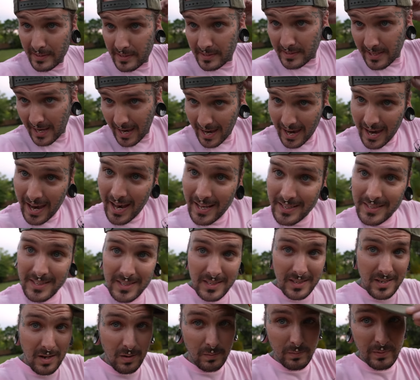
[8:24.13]
these hats.
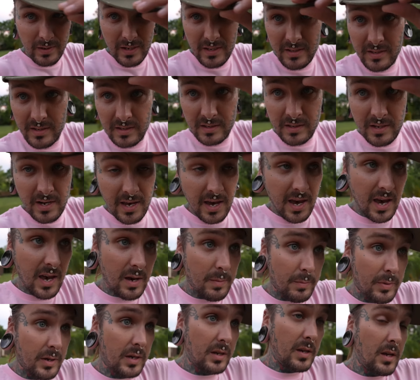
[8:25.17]
Nope, this isn't a hat,
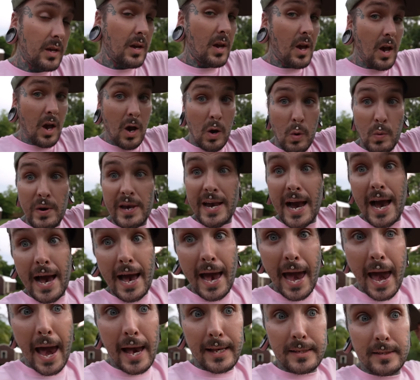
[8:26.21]
but we got
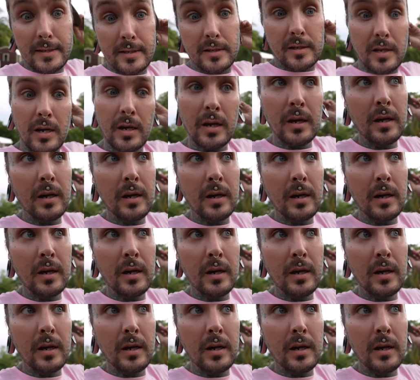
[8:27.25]
hats.